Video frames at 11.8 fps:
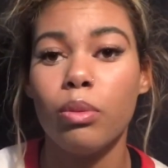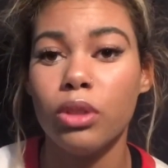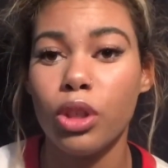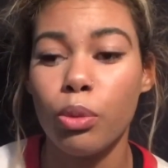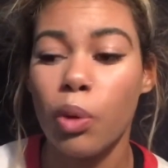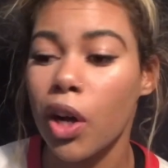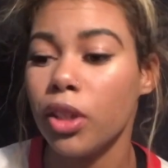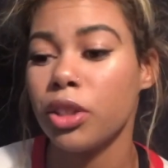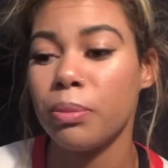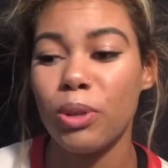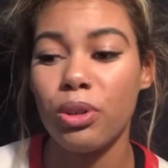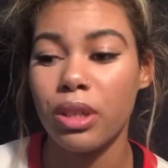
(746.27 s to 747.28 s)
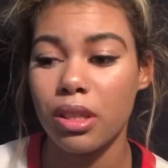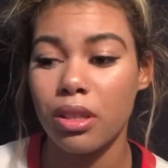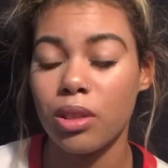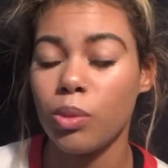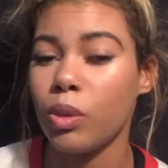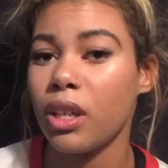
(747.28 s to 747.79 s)
your water's broken,
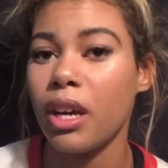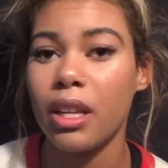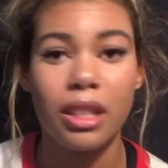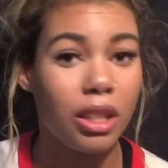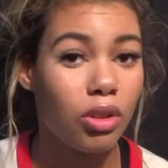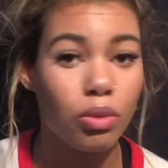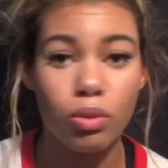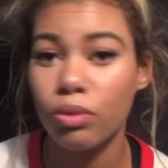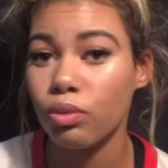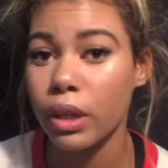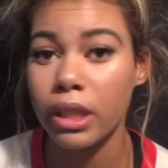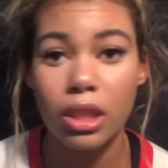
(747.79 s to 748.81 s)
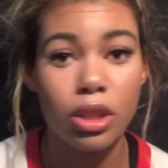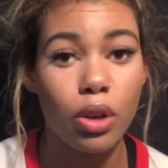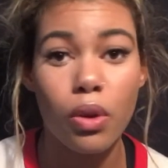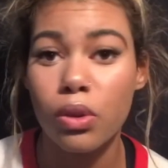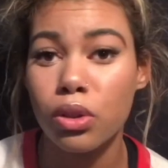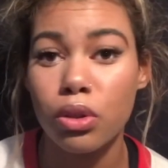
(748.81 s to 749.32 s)
so we got to get ready to
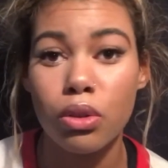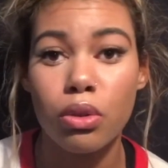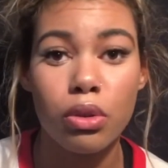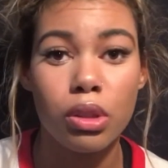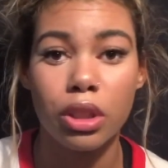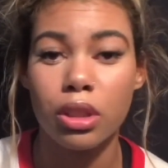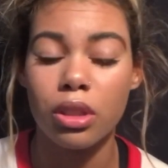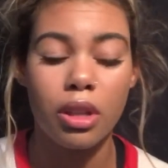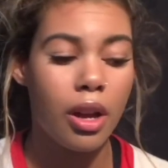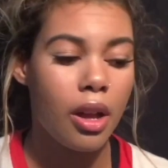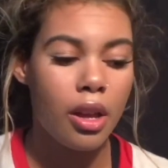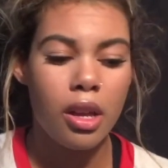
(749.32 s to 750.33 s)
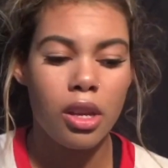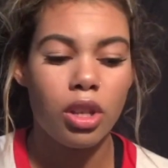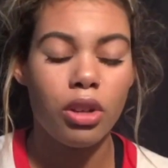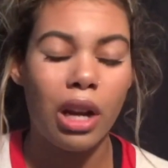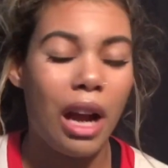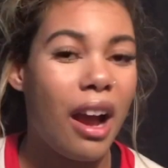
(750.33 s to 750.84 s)
go soon.
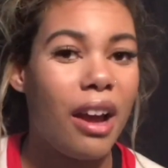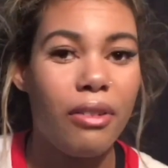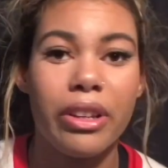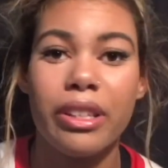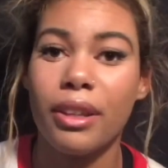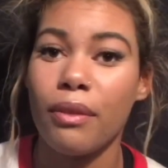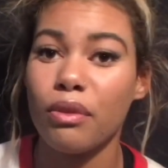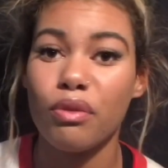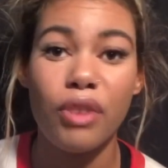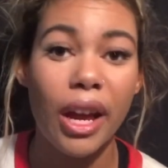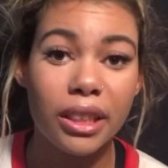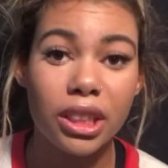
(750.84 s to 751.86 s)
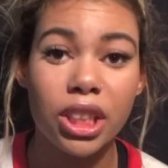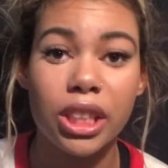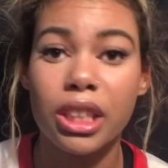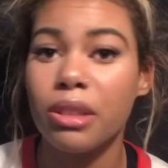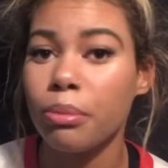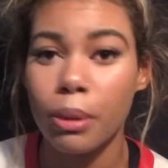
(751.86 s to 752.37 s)
You're at a high risk of
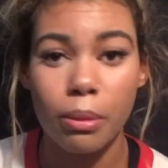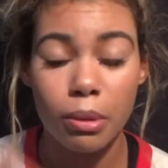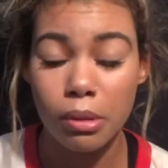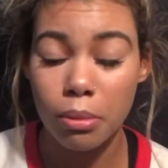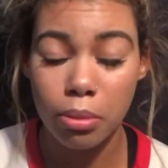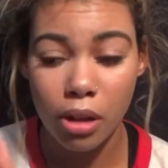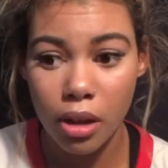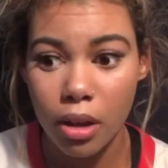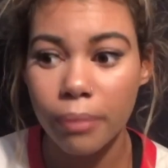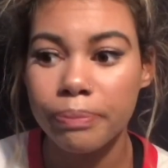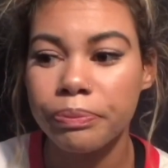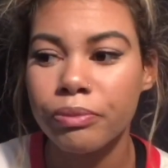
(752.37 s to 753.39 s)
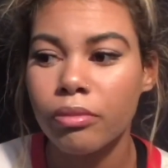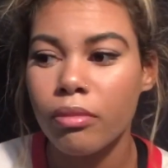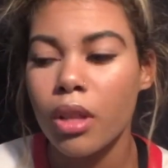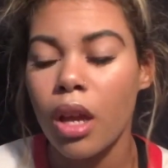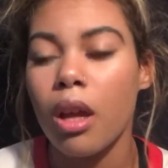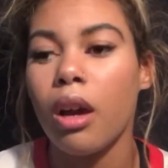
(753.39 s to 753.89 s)
infection, blah, blah, blah,
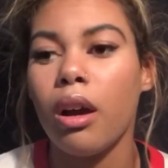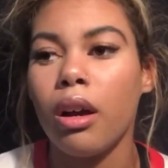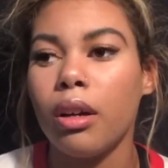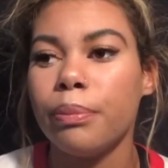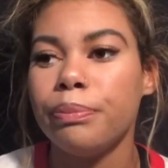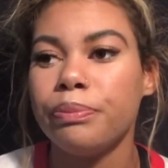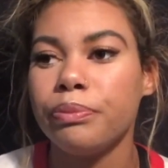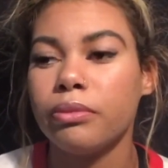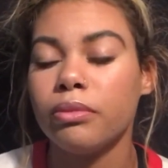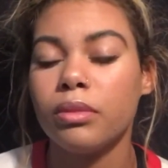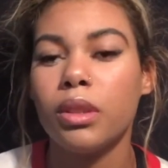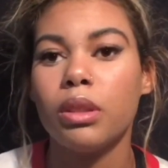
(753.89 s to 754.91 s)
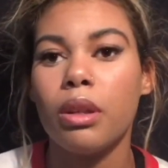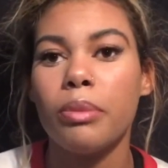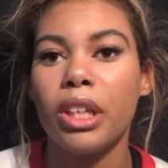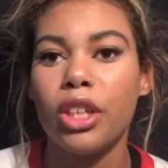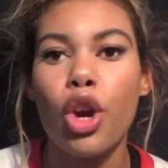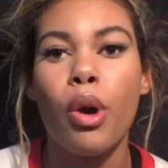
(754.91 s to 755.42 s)
blah. So I'm
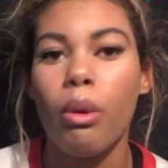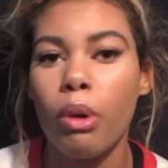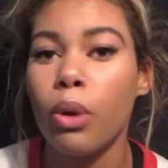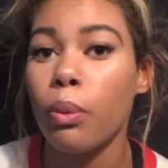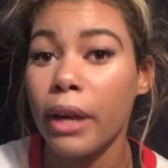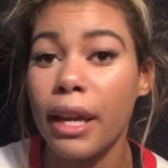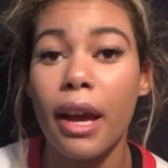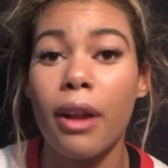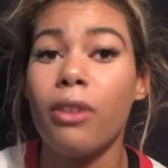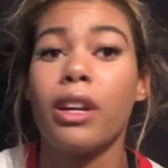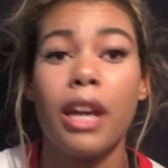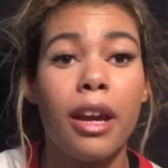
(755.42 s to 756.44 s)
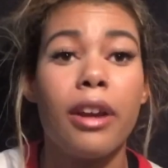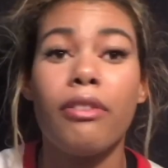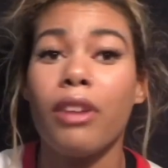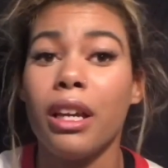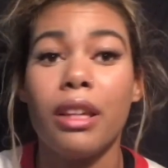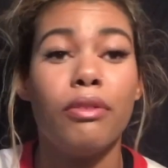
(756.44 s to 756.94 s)
like, no, I want to wait. I don't care
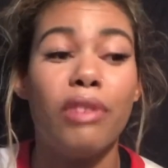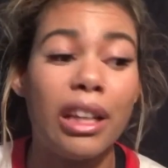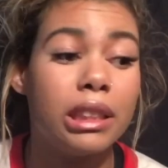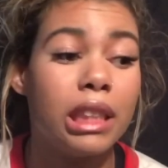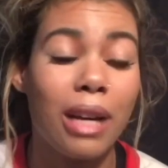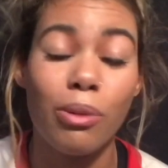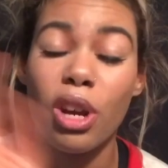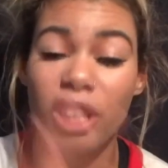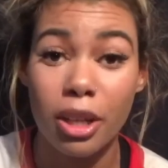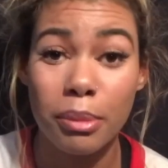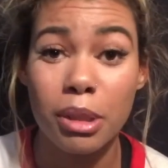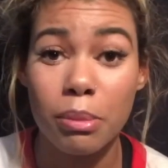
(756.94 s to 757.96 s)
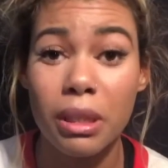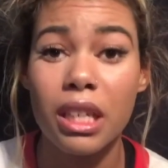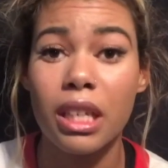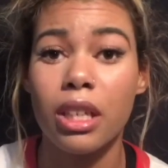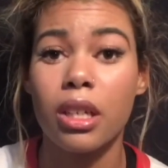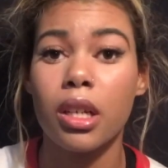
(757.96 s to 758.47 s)
if I get infected. I want him to be
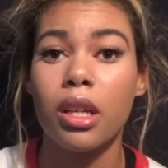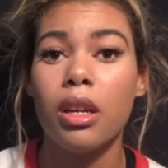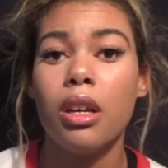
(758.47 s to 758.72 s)
here.